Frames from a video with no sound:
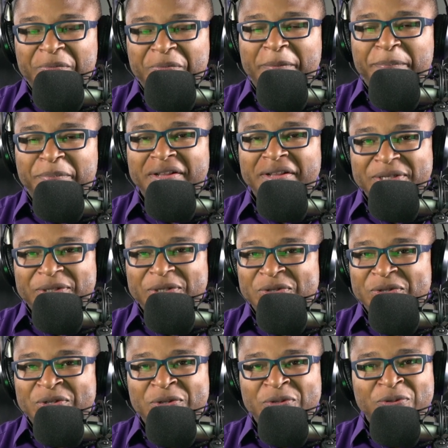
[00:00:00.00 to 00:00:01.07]
My brothers
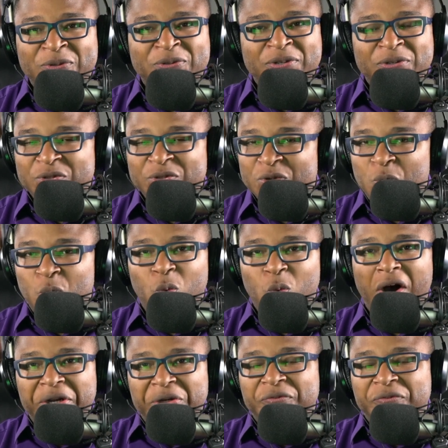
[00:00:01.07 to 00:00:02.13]
and sisters, this is a
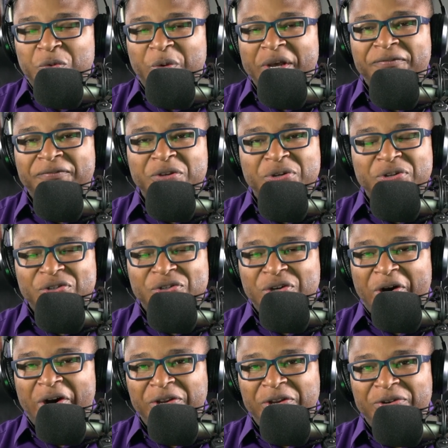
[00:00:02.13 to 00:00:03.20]
wonderful way for you to
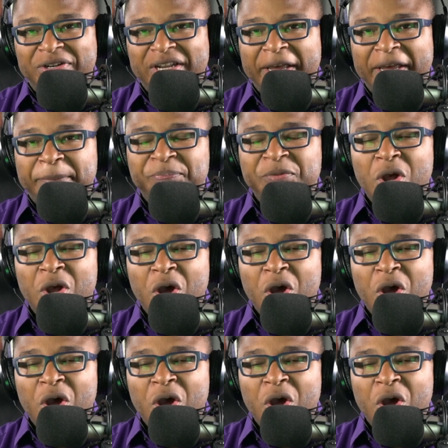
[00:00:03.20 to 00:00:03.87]
start your day,